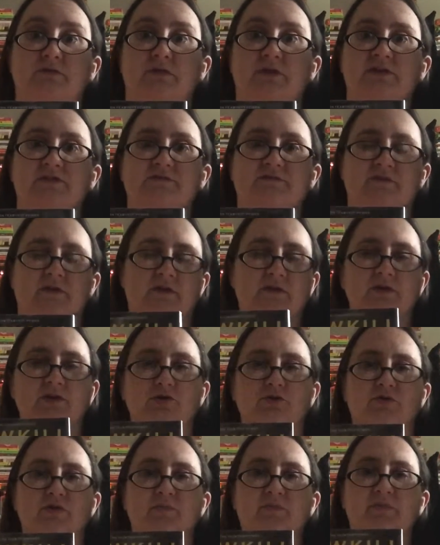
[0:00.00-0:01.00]
It's very
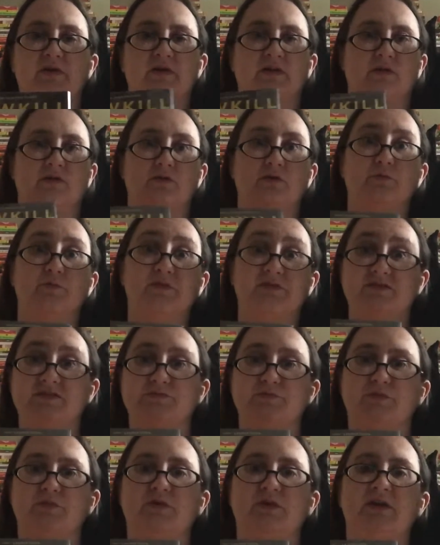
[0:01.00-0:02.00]
creepy and a little bit
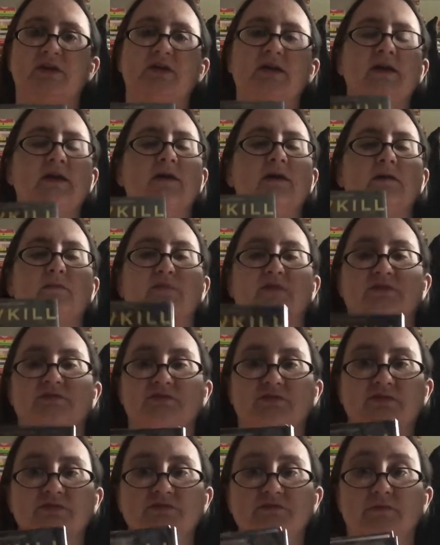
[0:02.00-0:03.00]
spooky, but it's
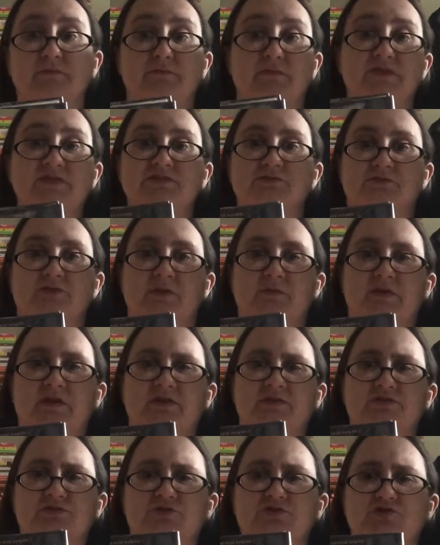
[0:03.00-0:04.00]
also a mystery
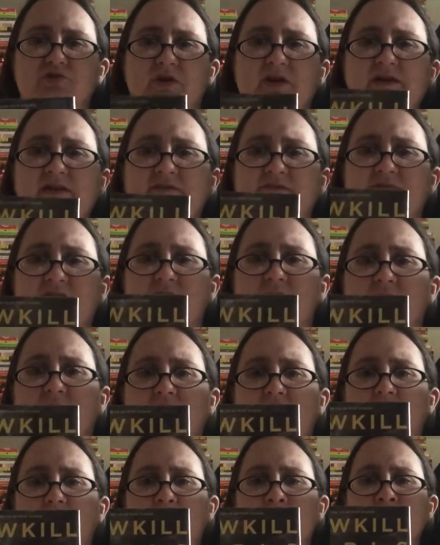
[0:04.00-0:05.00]
because you're trying to figure
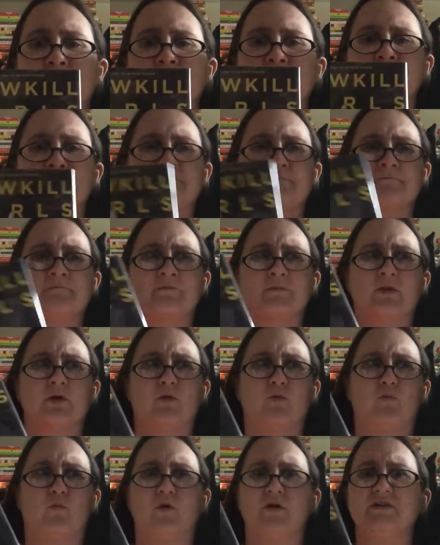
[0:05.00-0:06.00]
out
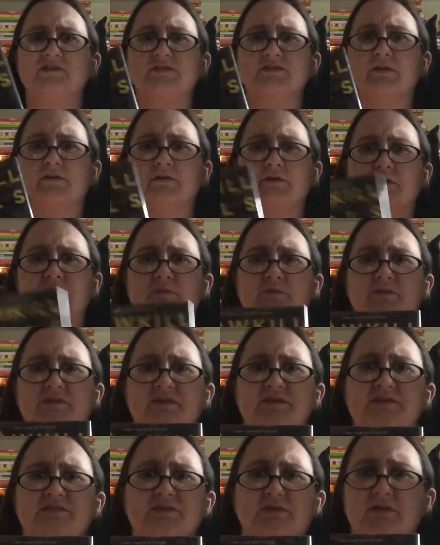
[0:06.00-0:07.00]
what is going on with
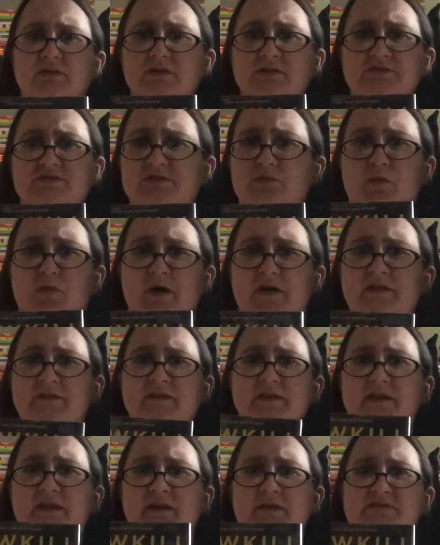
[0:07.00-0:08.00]
these girls and why do they
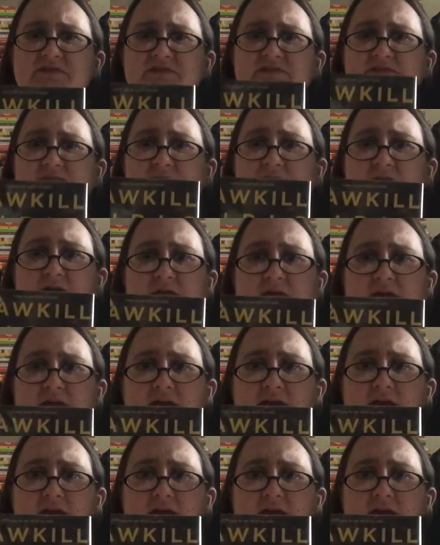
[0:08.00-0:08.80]
keep disappearing?